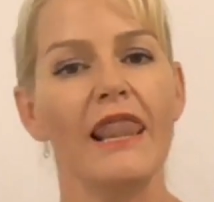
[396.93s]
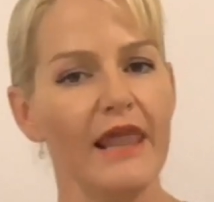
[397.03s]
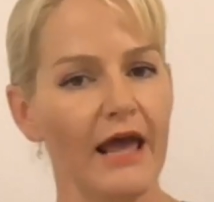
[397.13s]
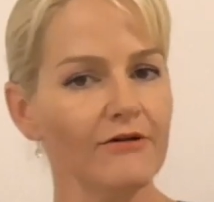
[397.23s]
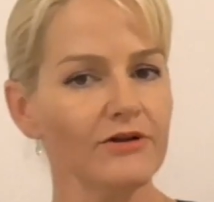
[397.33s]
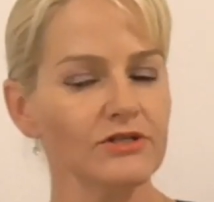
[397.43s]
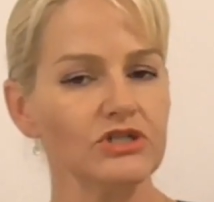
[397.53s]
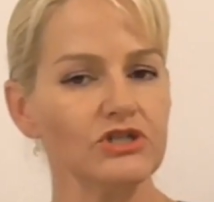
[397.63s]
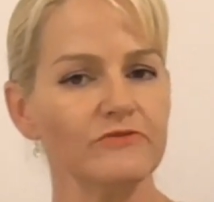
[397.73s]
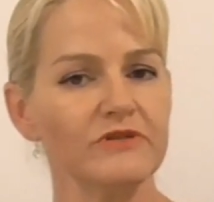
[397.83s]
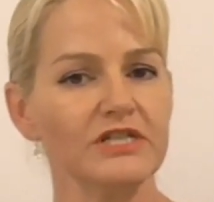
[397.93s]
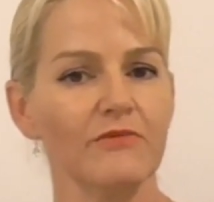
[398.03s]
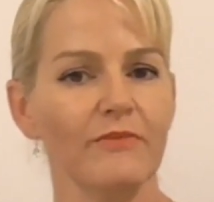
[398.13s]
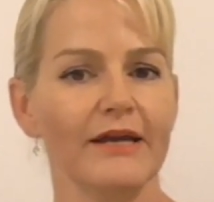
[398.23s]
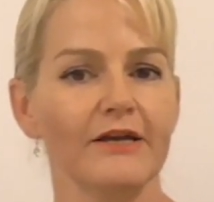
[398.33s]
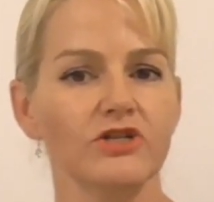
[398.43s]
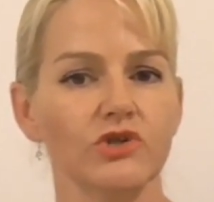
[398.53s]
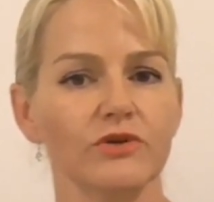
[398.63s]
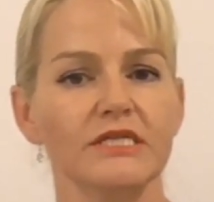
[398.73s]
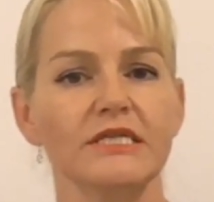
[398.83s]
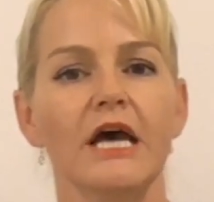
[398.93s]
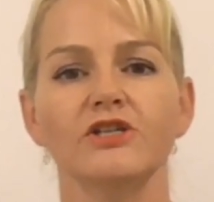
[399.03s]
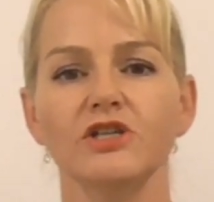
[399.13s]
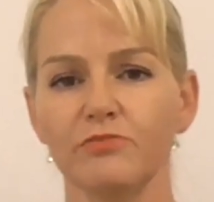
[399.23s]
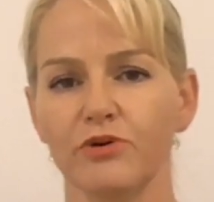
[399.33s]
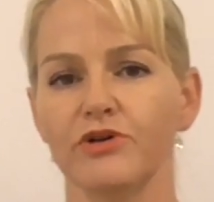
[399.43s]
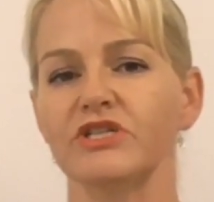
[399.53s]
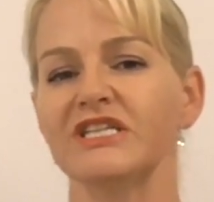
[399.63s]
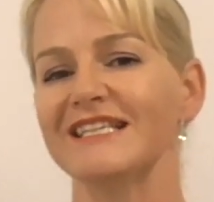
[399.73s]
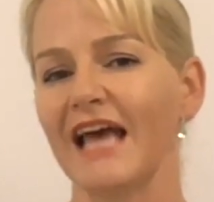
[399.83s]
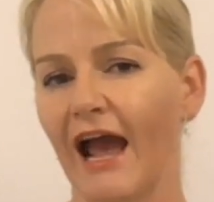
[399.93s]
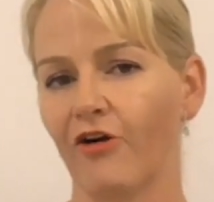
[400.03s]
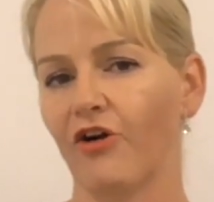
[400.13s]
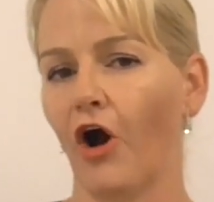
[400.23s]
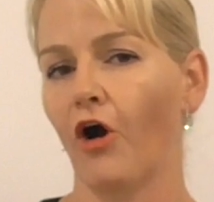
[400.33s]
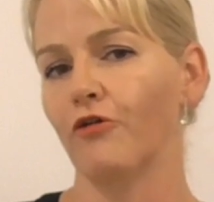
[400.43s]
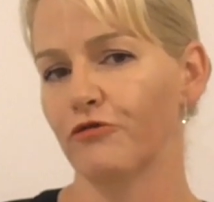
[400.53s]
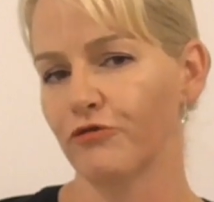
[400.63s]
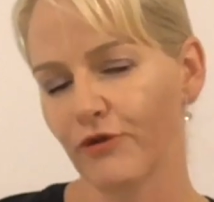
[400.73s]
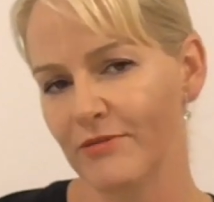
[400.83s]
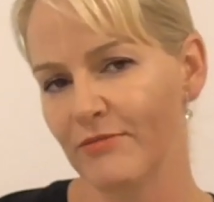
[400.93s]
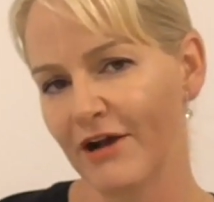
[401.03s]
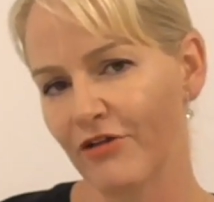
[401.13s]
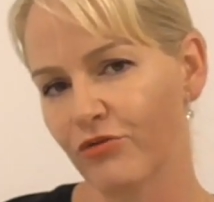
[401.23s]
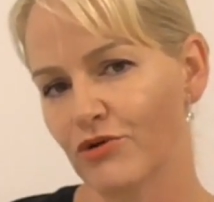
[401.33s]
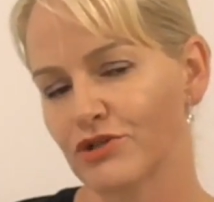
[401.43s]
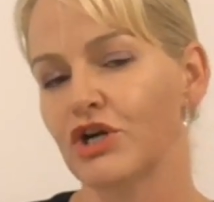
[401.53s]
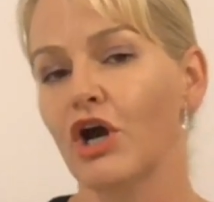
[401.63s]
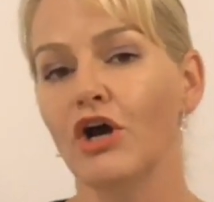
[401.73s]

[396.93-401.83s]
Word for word: Now consumers can make a choice to purchase alcohol free mouthwash.